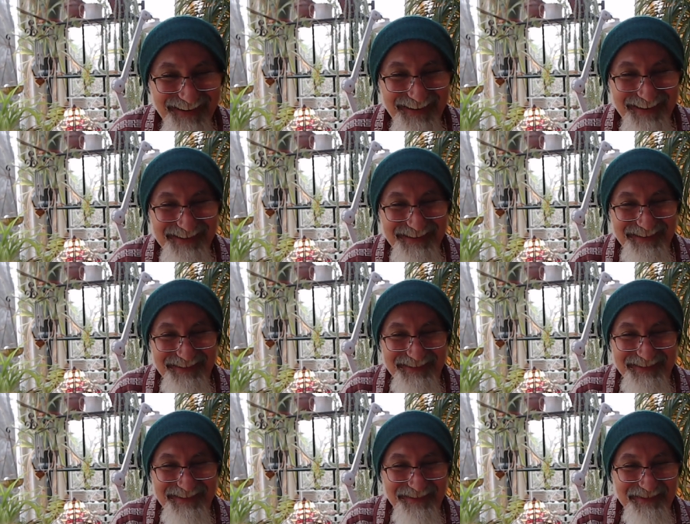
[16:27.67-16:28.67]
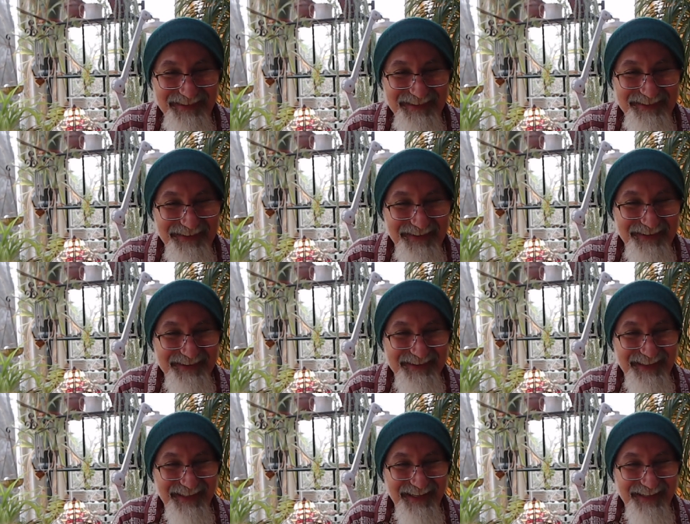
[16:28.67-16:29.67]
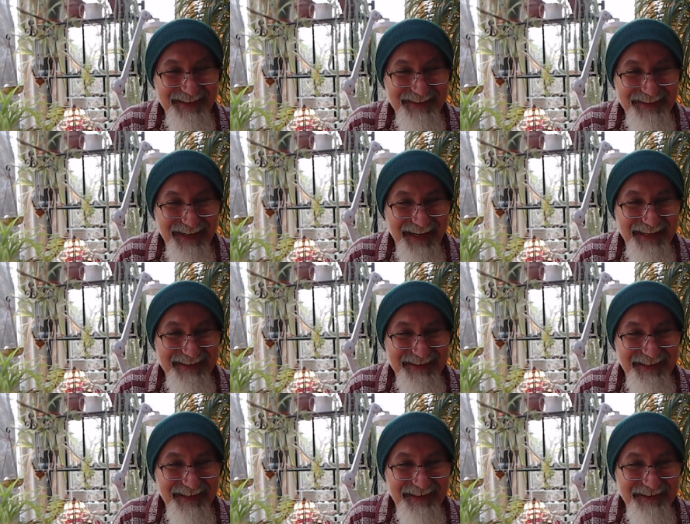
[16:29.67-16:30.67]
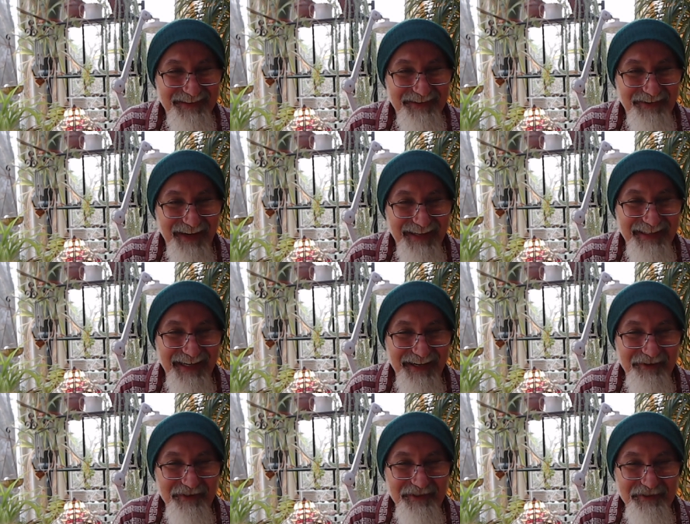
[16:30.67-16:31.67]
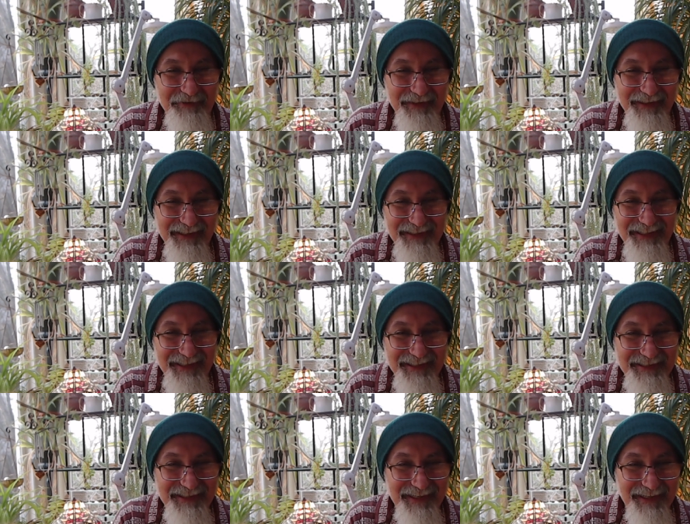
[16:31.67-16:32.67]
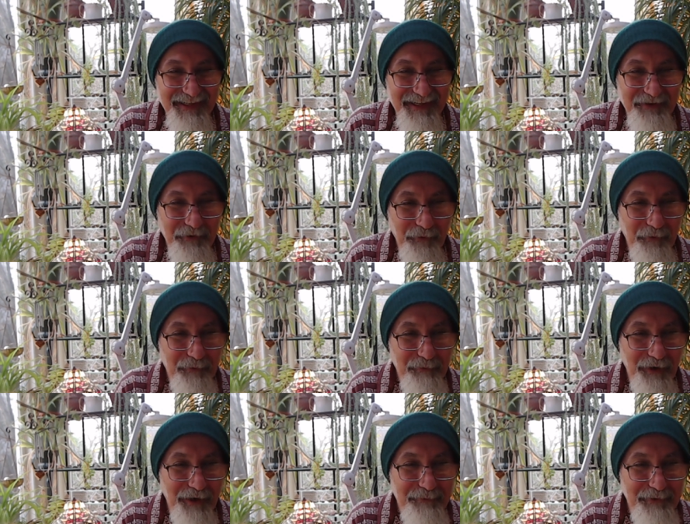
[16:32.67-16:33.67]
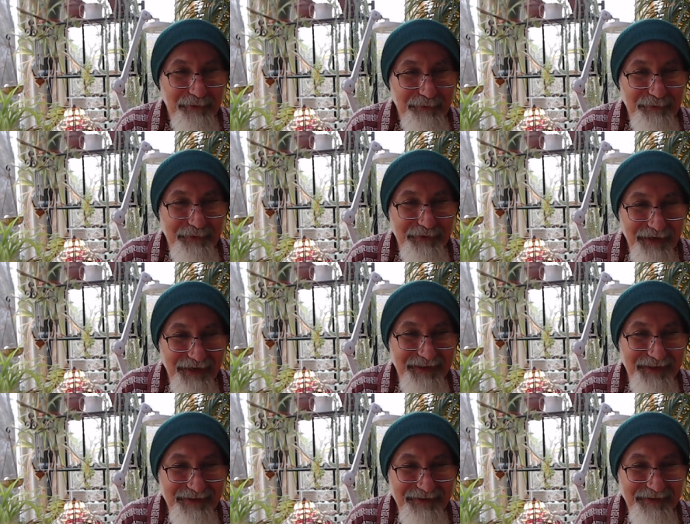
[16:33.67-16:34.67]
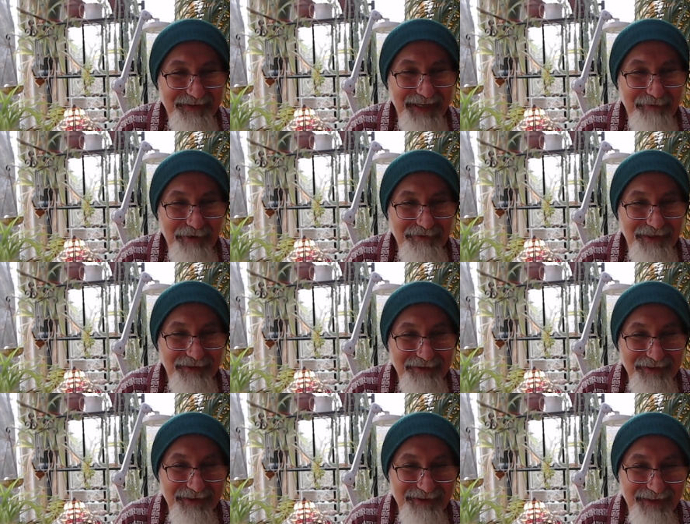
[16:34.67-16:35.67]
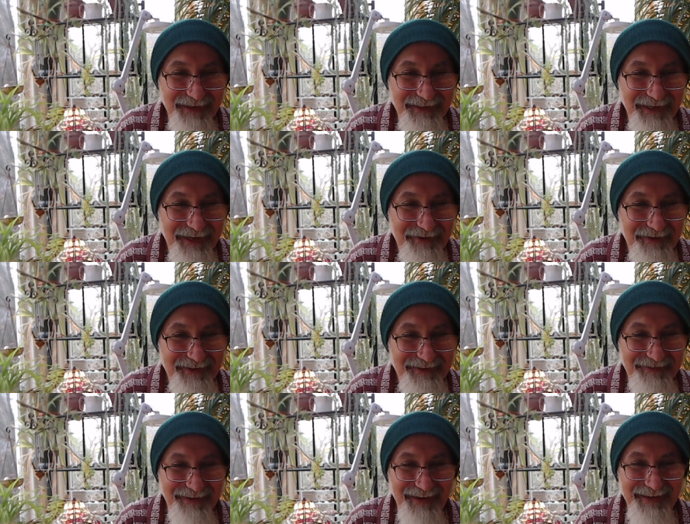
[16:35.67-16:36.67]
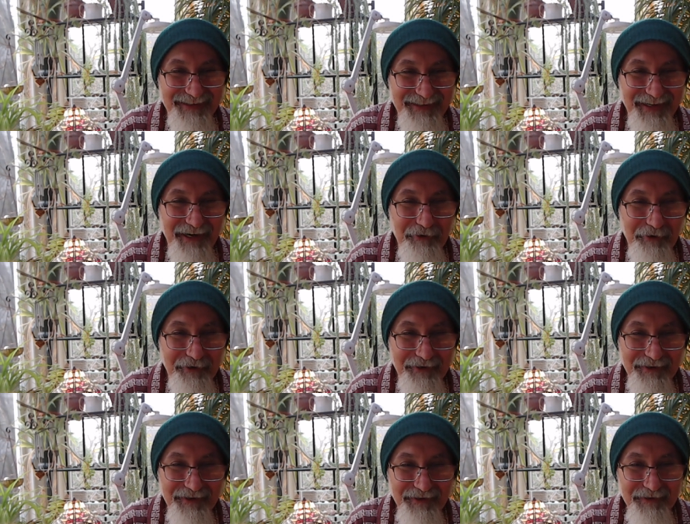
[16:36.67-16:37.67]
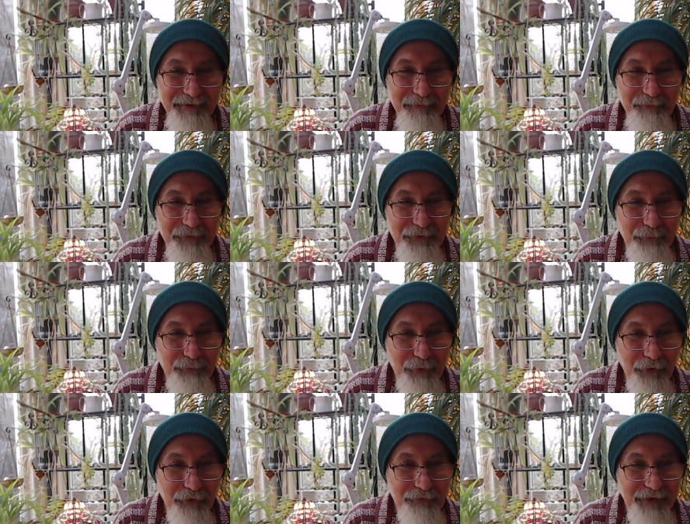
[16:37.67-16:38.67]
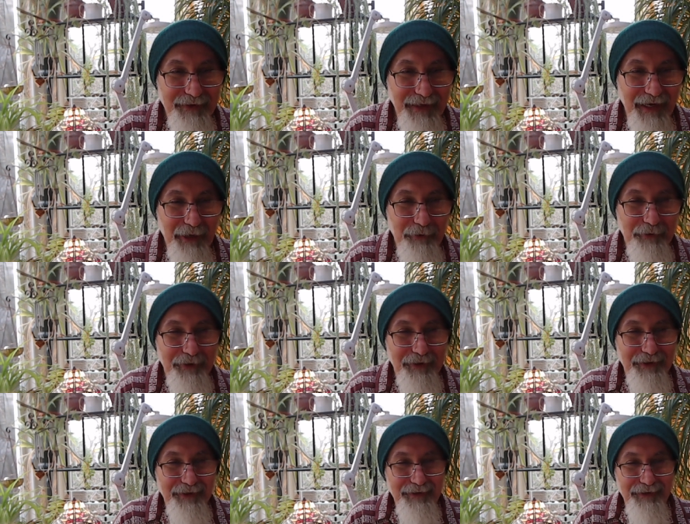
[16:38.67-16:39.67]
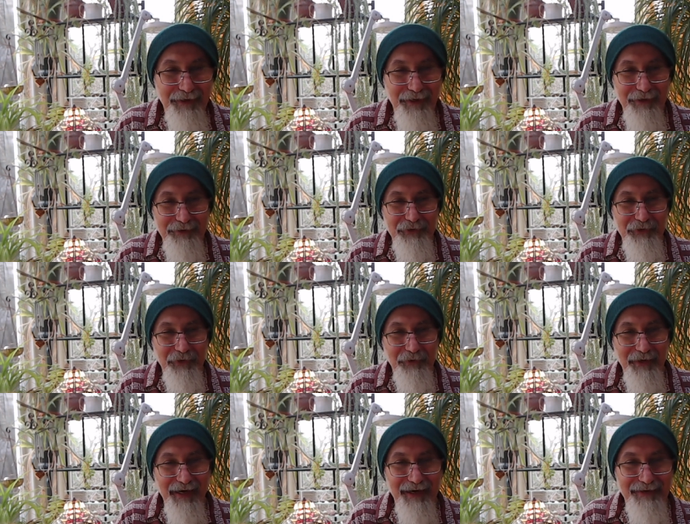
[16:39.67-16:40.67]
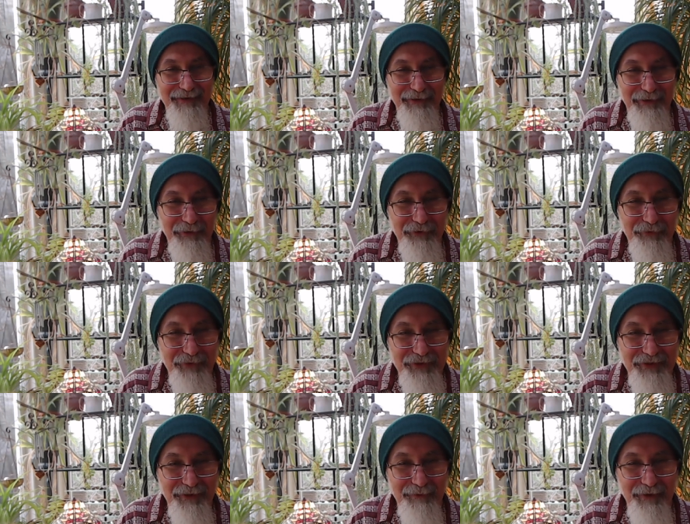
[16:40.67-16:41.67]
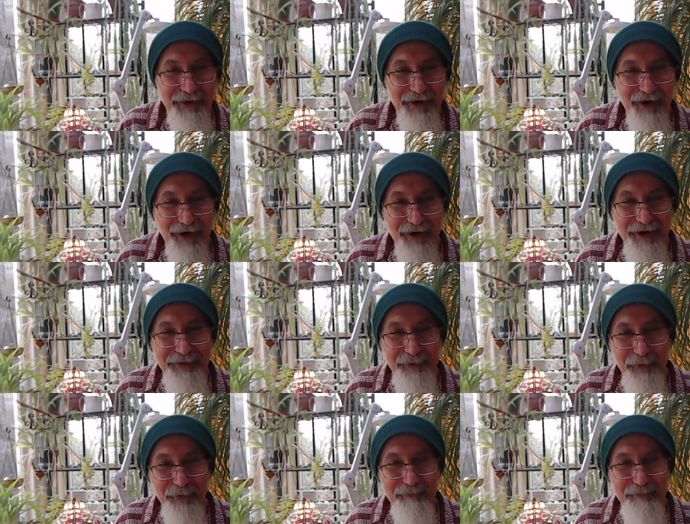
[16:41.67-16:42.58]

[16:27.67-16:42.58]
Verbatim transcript: sure, some stores here had the uh, granny hours where NHS and old popular people. Ah, okay, cool. Kebab, the they got. granny hours. Granny hour. The perfect hour uh, to go out and look for some hot old